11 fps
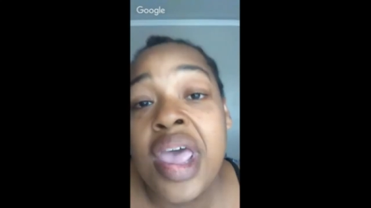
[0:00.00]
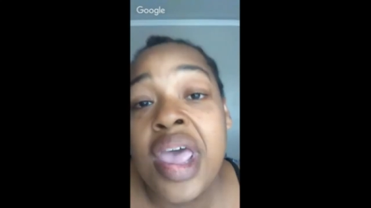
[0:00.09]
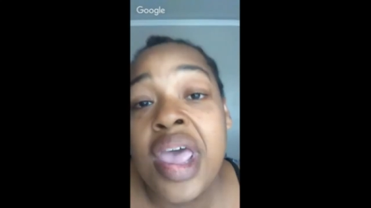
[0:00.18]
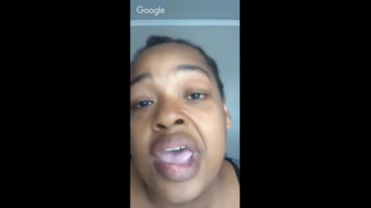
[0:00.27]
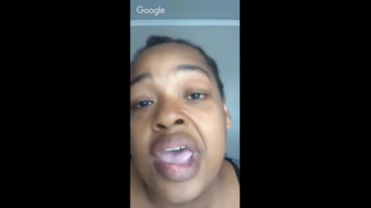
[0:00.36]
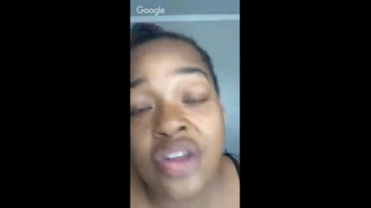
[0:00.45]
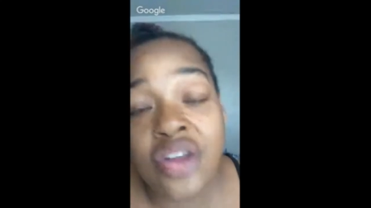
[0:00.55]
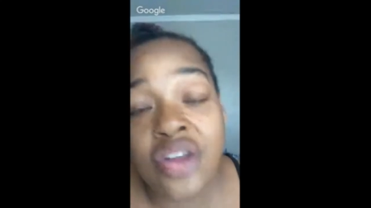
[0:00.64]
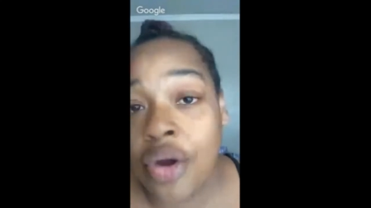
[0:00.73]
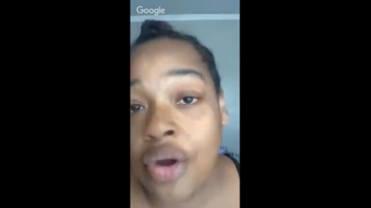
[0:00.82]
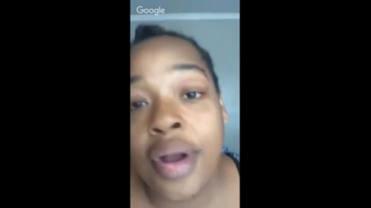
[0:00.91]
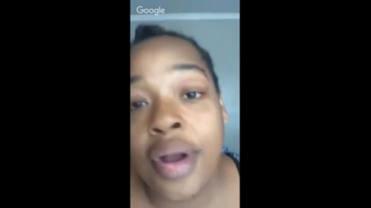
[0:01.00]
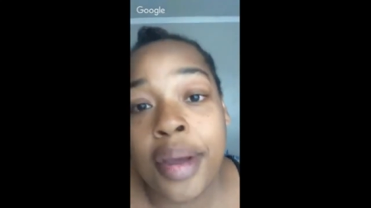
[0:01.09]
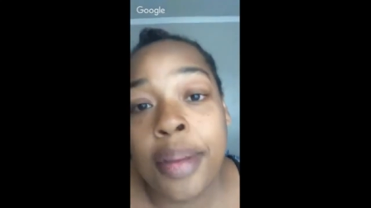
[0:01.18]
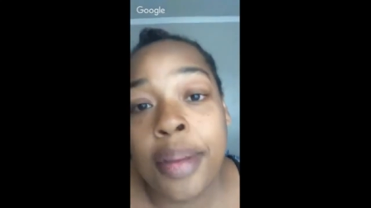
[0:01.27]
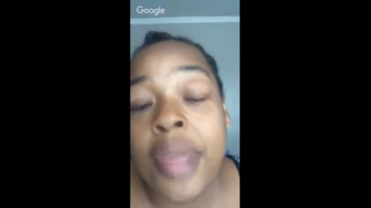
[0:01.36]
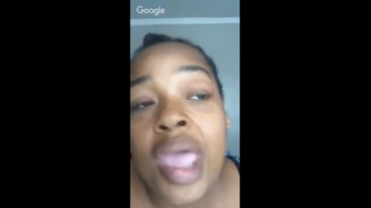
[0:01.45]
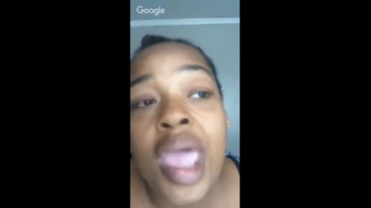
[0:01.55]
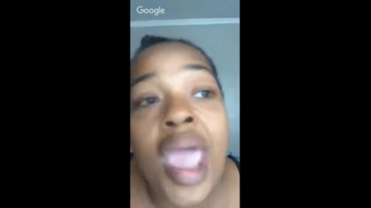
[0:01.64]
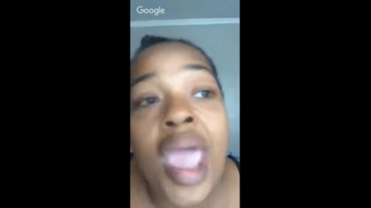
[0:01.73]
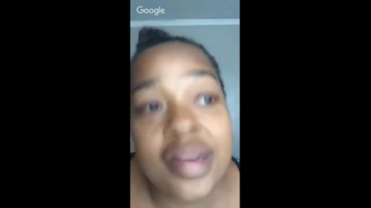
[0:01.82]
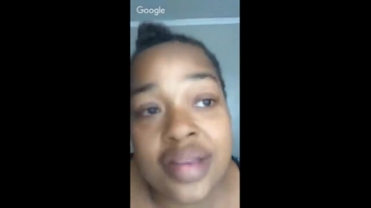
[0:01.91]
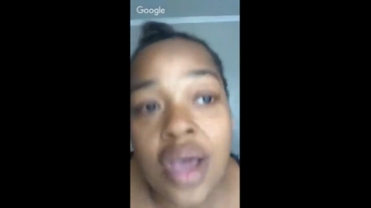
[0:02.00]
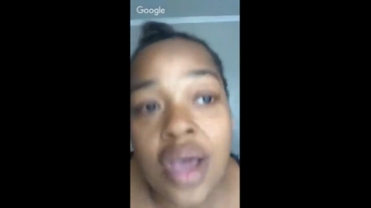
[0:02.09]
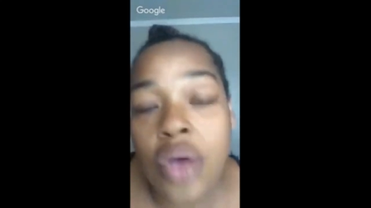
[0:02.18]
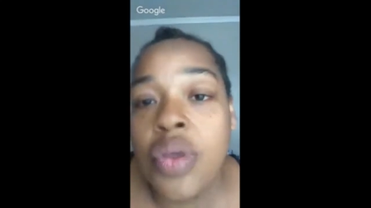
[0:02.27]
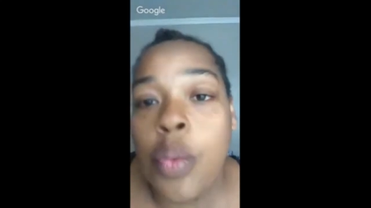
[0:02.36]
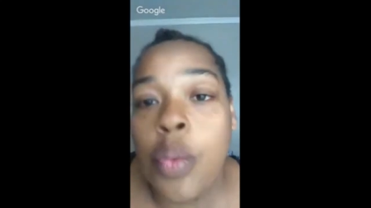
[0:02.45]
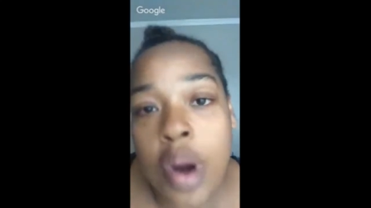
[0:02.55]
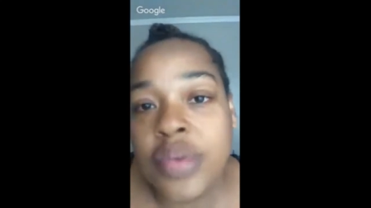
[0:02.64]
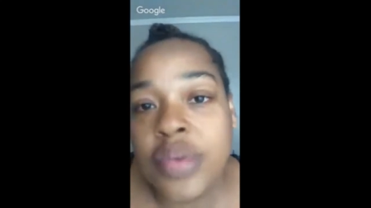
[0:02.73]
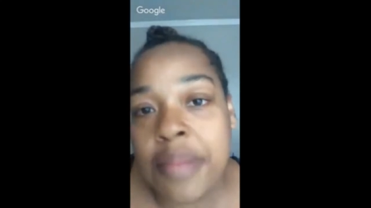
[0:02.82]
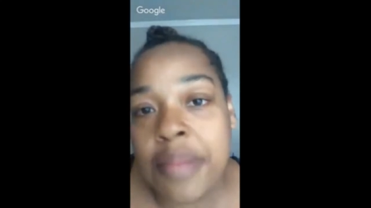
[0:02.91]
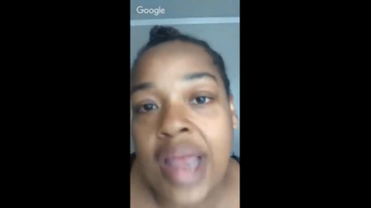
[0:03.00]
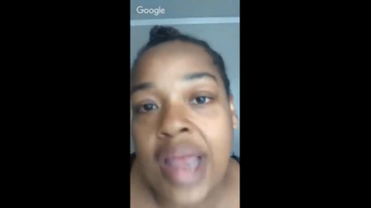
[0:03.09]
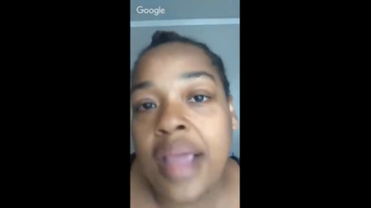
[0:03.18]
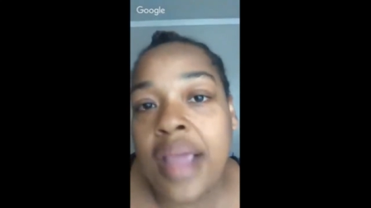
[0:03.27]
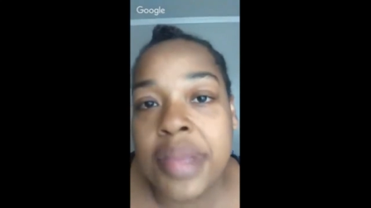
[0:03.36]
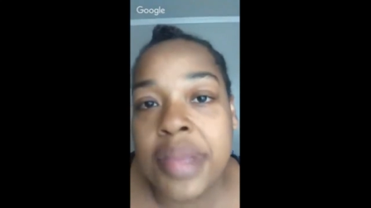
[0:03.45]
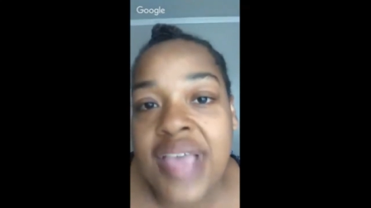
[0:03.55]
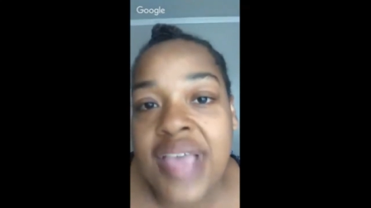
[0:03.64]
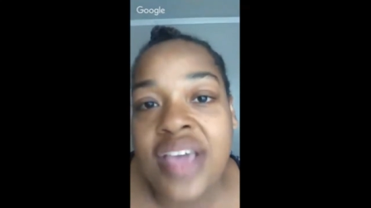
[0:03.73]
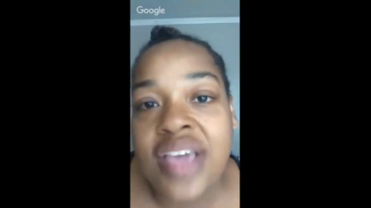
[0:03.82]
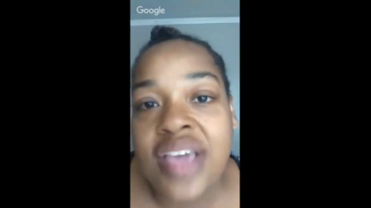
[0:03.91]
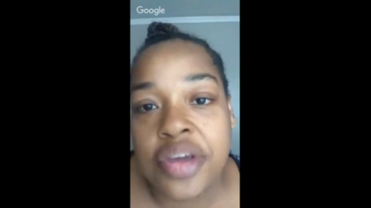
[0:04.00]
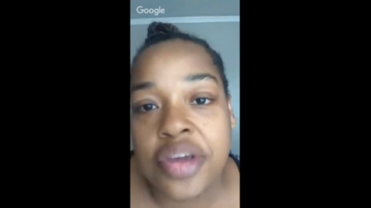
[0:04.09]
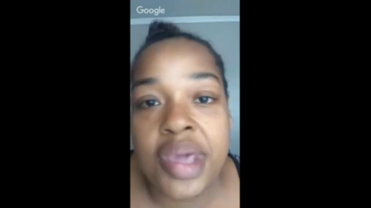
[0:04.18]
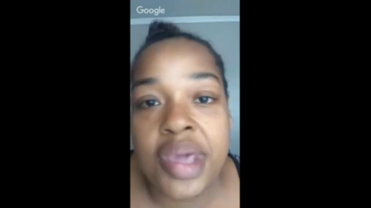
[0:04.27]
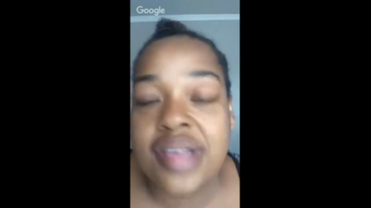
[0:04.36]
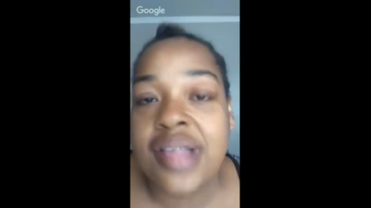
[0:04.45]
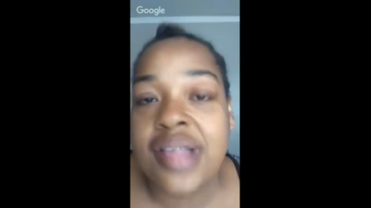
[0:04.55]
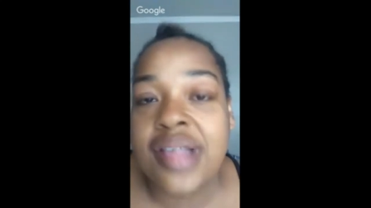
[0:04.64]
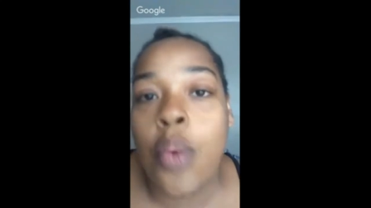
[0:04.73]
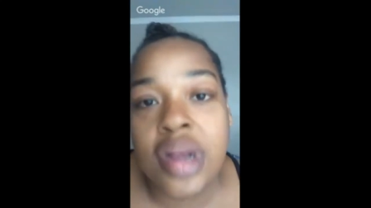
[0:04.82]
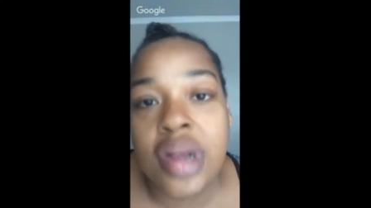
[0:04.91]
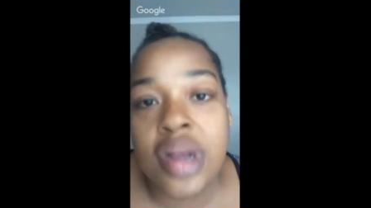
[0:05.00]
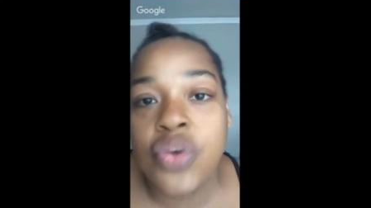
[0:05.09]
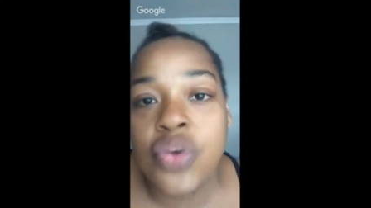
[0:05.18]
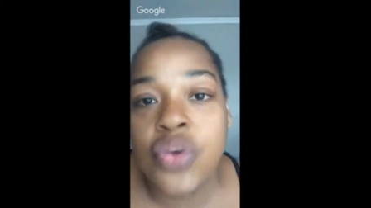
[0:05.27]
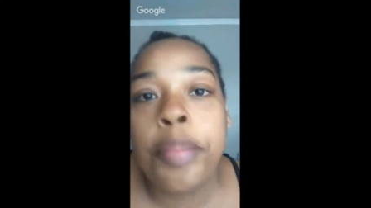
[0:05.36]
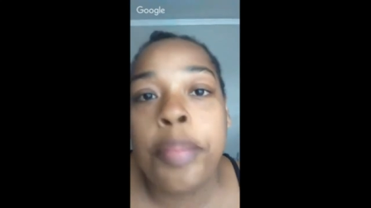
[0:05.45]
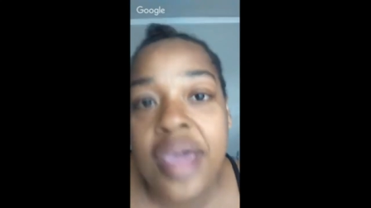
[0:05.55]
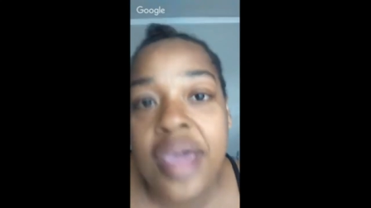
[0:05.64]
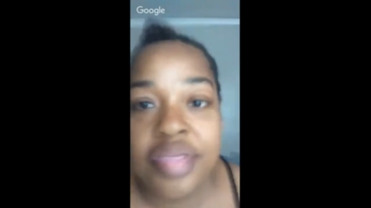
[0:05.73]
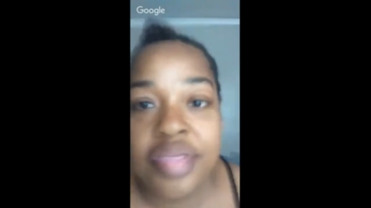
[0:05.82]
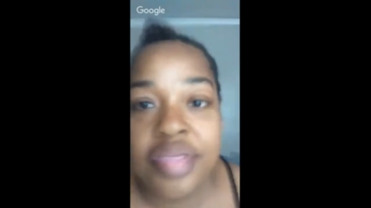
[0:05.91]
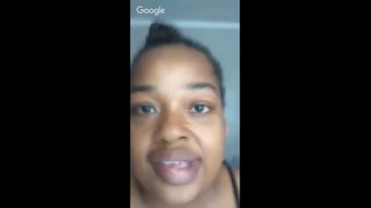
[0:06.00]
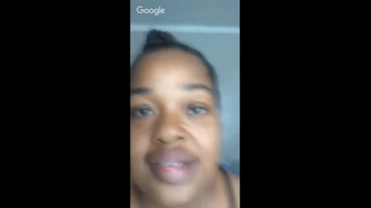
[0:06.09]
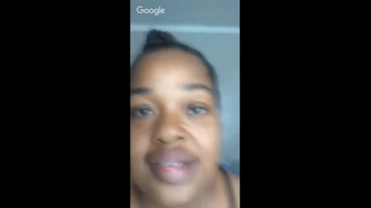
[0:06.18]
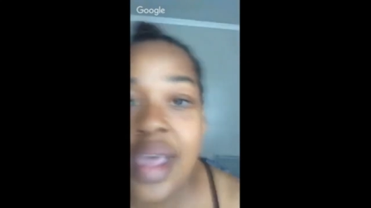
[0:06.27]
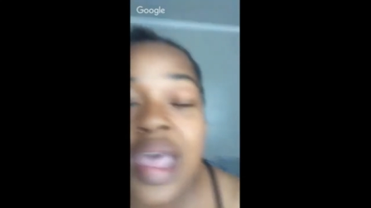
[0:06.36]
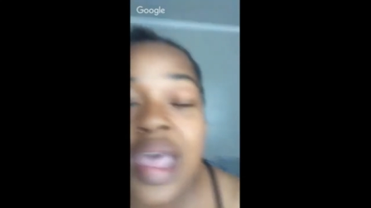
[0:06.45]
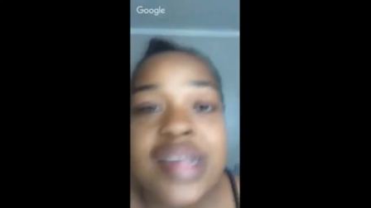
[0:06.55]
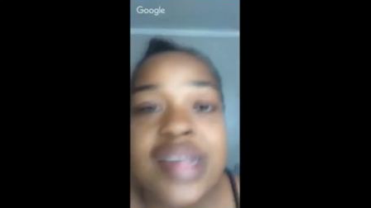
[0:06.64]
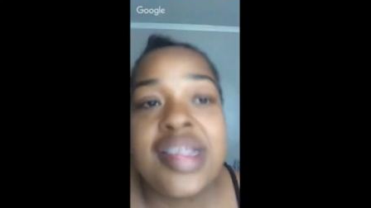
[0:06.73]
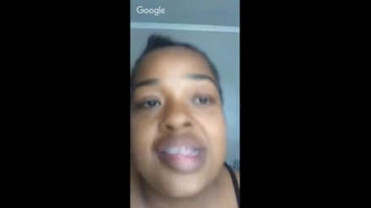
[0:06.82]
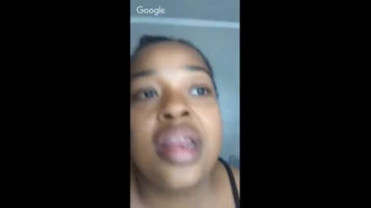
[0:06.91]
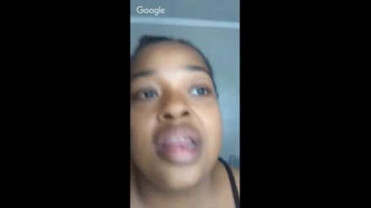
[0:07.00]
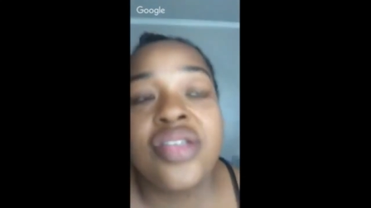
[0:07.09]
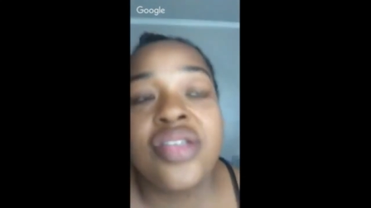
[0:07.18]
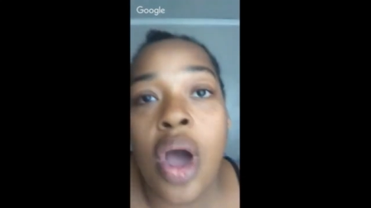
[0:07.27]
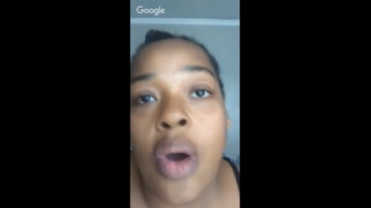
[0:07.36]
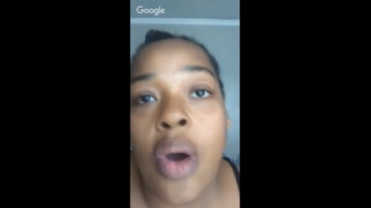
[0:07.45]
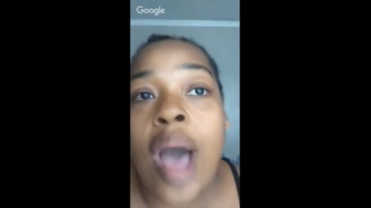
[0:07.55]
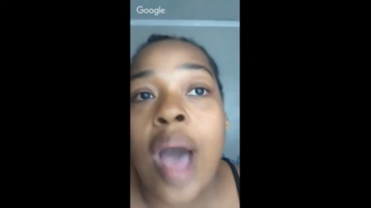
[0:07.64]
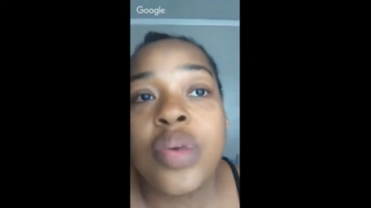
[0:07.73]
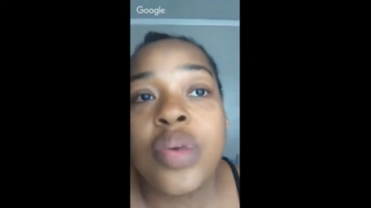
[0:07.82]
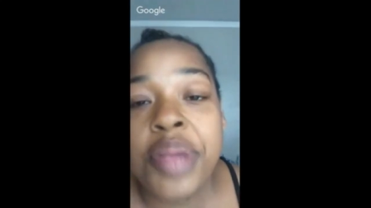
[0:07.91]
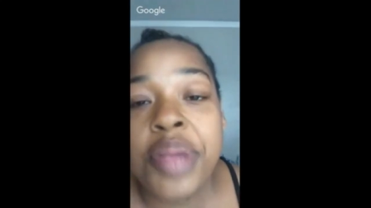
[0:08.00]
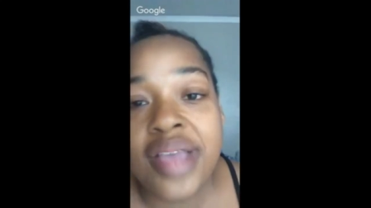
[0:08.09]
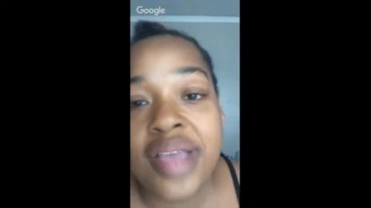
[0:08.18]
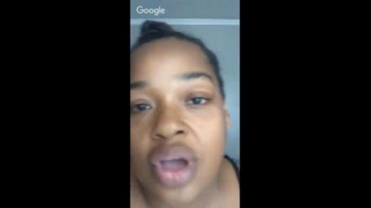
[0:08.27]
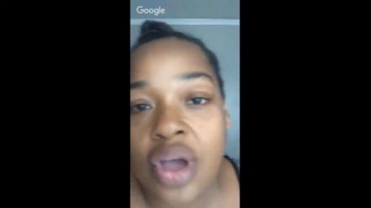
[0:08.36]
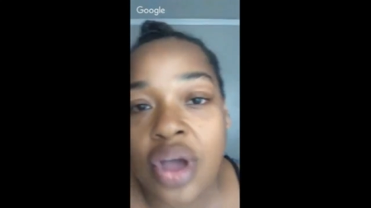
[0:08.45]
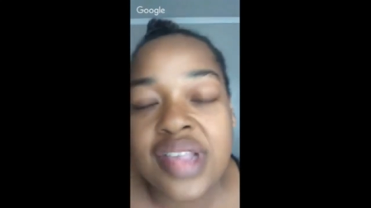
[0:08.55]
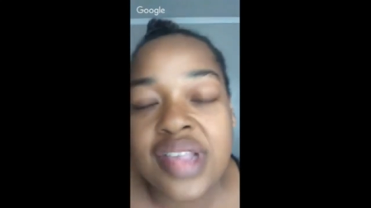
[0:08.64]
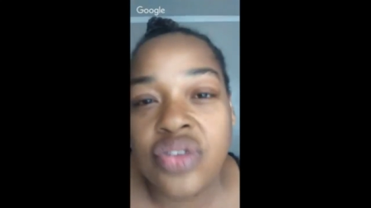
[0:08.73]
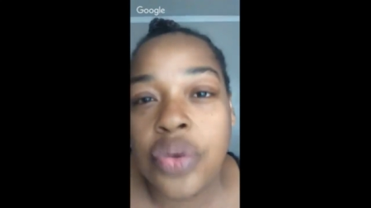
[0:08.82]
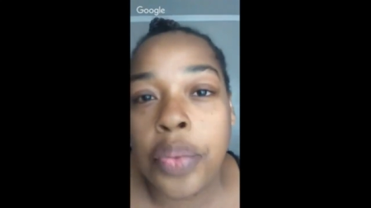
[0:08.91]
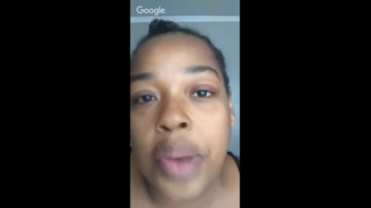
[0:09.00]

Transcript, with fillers: section manager on up and told them where was my documentation because I wanted to appeal this, seeing as though I was placed on the central